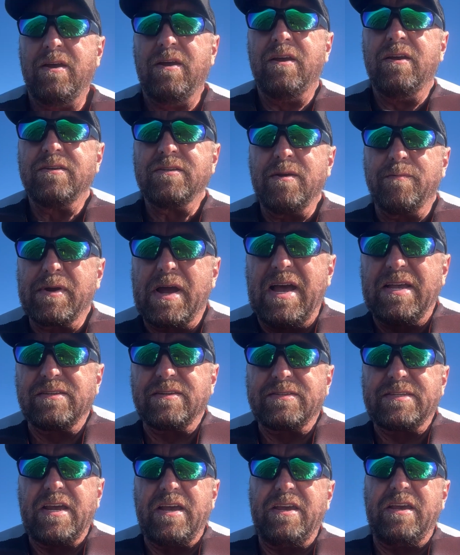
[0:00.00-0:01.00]
Some guys
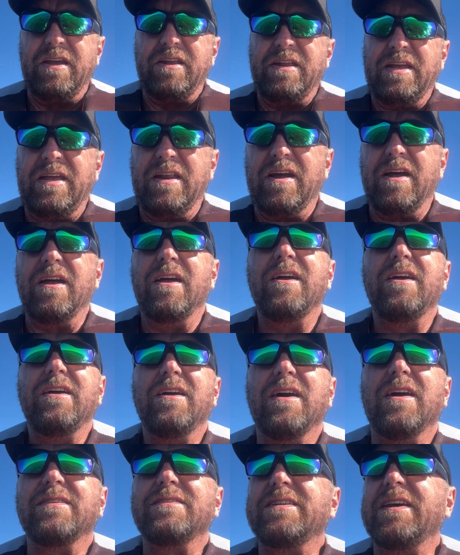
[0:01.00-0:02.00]
will tell you need a
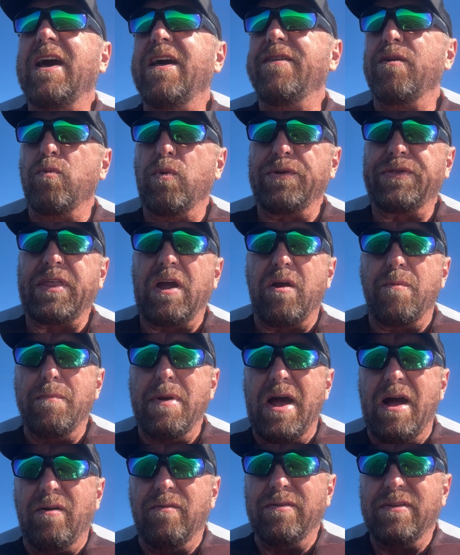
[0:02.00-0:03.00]
tether with their
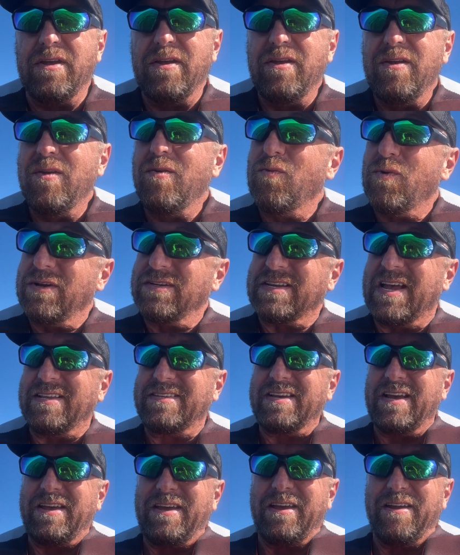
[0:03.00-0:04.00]
mount. What does that
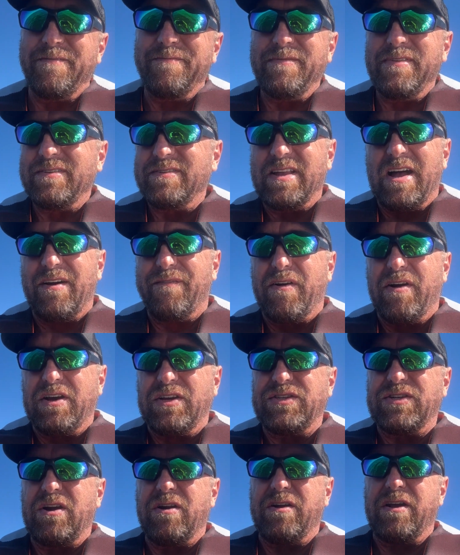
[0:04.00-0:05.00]
tell you? It's not very
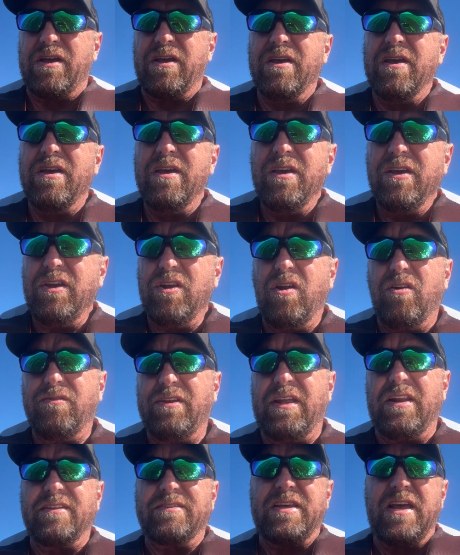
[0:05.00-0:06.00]
sturdy. You don't
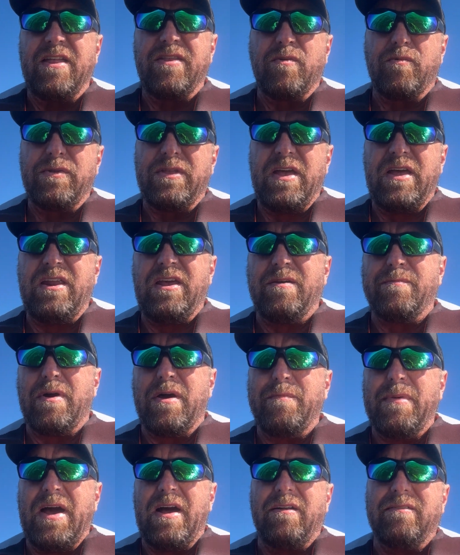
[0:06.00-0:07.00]
need a tether with any of my
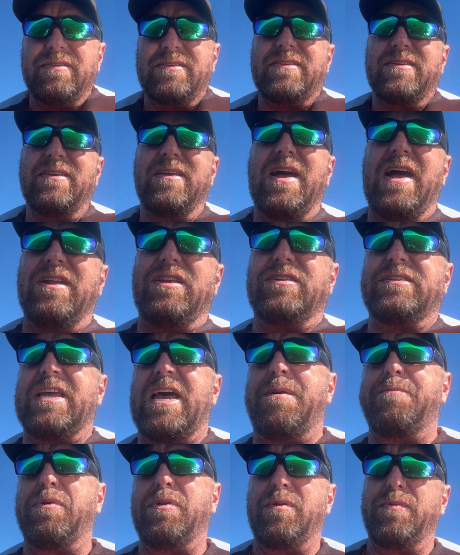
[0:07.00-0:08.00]
mounts. I just
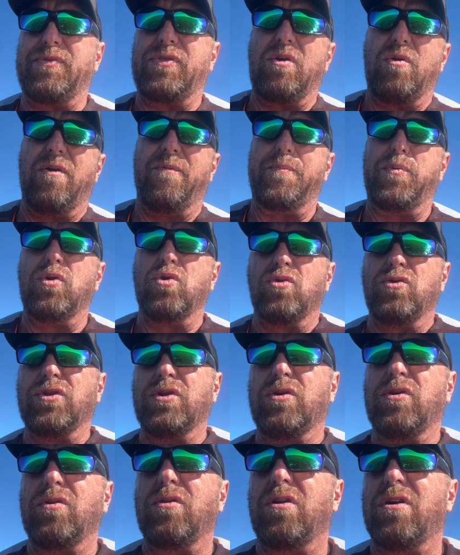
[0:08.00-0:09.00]
happen to throw a pool
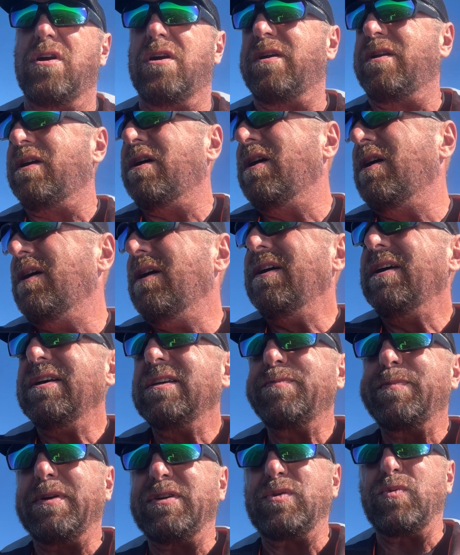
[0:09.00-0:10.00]
noodle on,
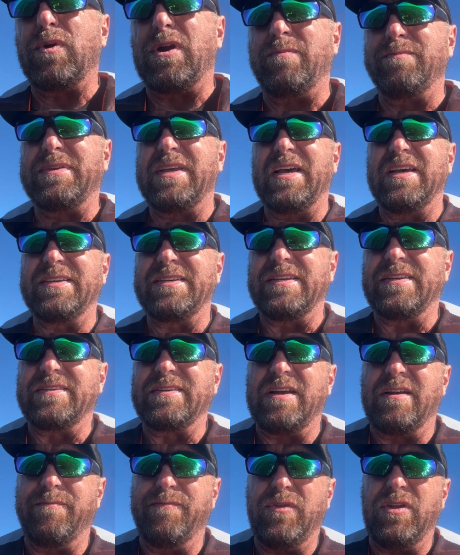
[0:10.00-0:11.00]
especially when I'm testing
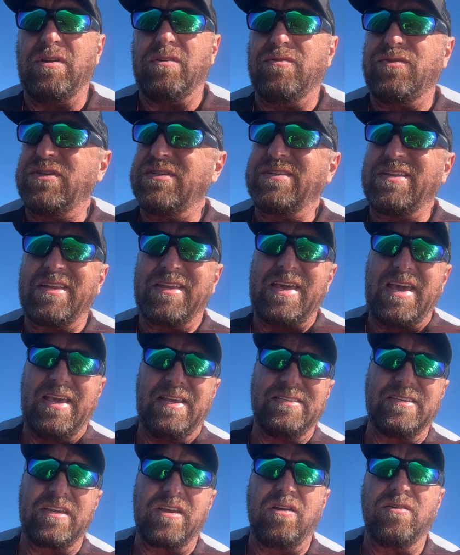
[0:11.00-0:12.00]
something new, just in
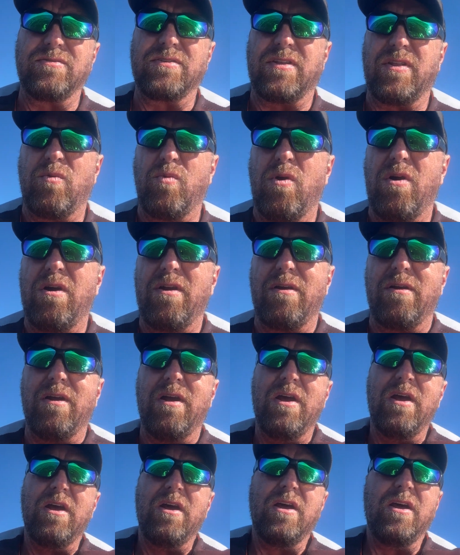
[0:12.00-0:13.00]
case it goes in the water.
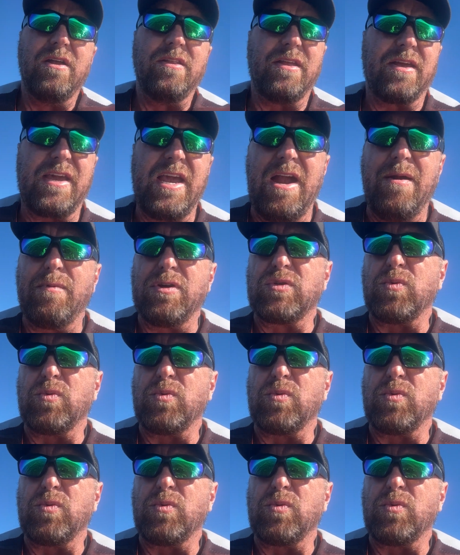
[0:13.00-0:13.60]
The camera's